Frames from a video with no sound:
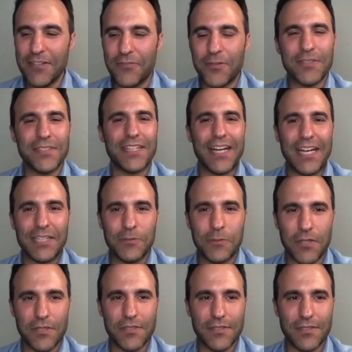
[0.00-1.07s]
for the kind
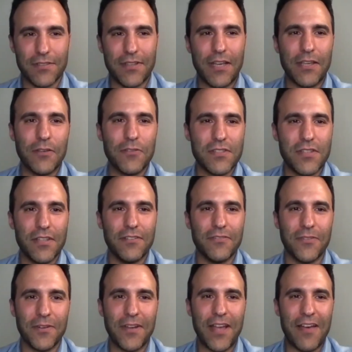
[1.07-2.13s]
words. Thank you, Steve,
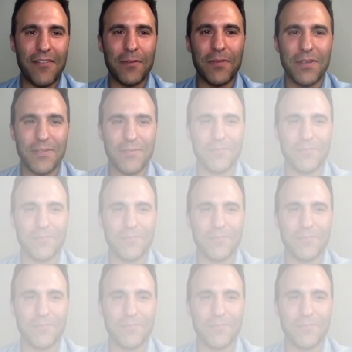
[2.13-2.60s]
for having me.